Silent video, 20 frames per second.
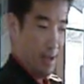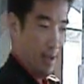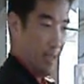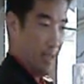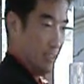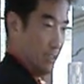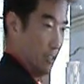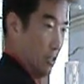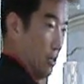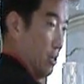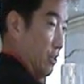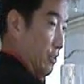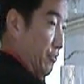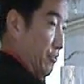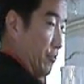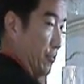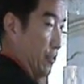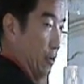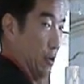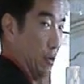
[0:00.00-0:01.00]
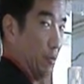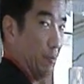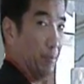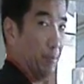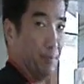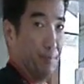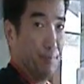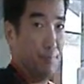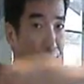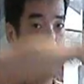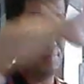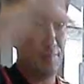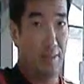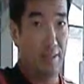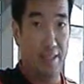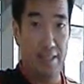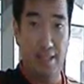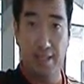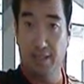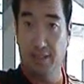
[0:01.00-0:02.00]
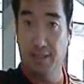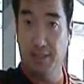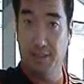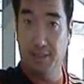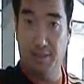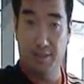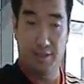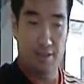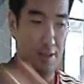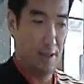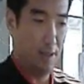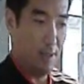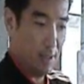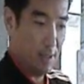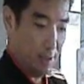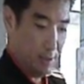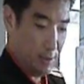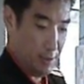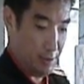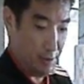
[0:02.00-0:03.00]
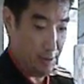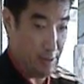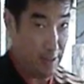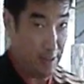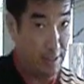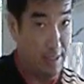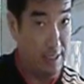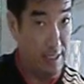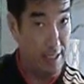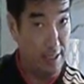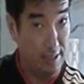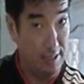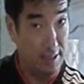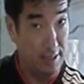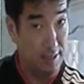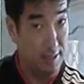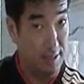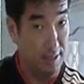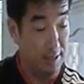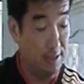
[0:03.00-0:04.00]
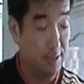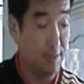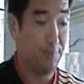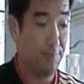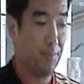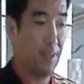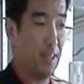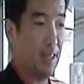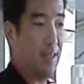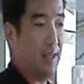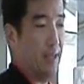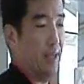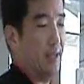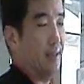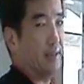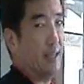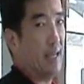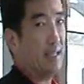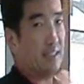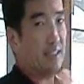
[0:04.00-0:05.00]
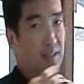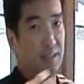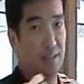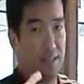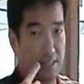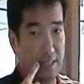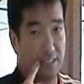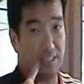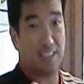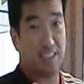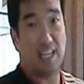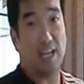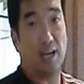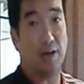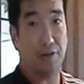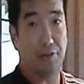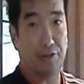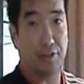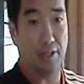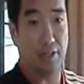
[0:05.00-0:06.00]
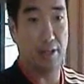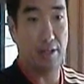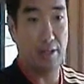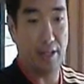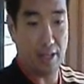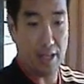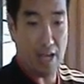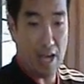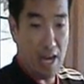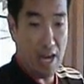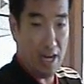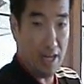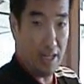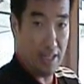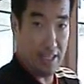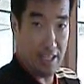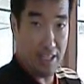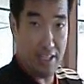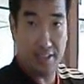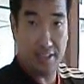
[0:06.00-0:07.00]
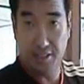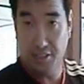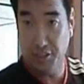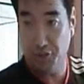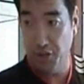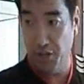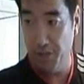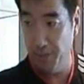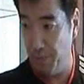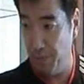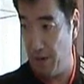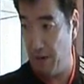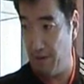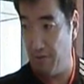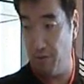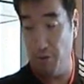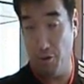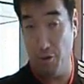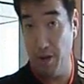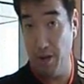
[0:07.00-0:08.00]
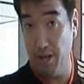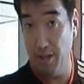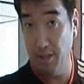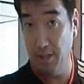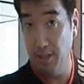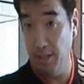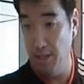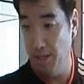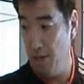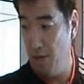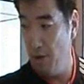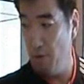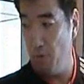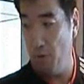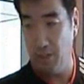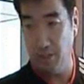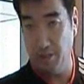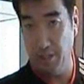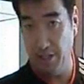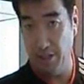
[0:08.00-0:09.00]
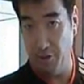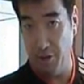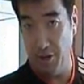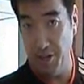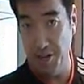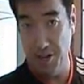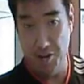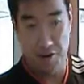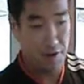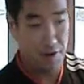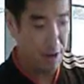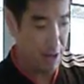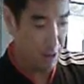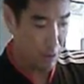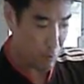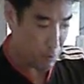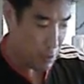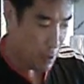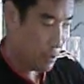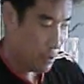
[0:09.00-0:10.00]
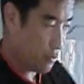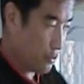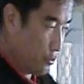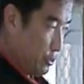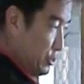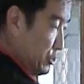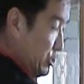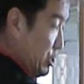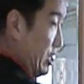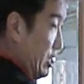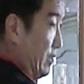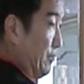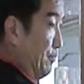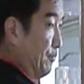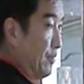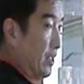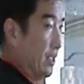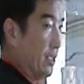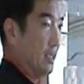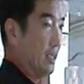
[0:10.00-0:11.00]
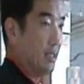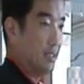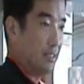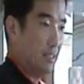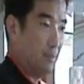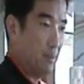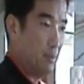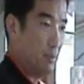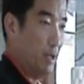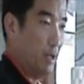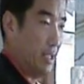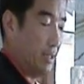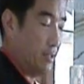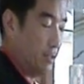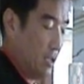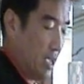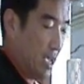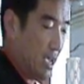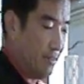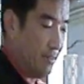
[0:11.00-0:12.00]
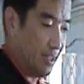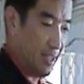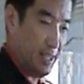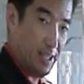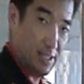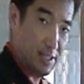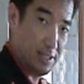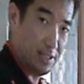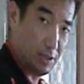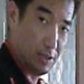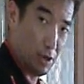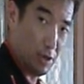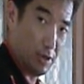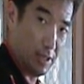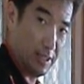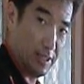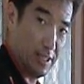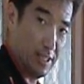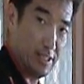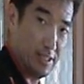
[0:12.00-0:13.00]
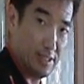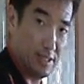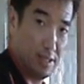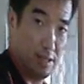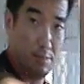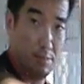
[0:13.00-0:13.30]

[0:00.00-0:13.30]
has gone from this to this, and that's a style thing. Like, I like the straight back forehand, where I see it right here and I go right through the shot. Some people like to have the hits start like this and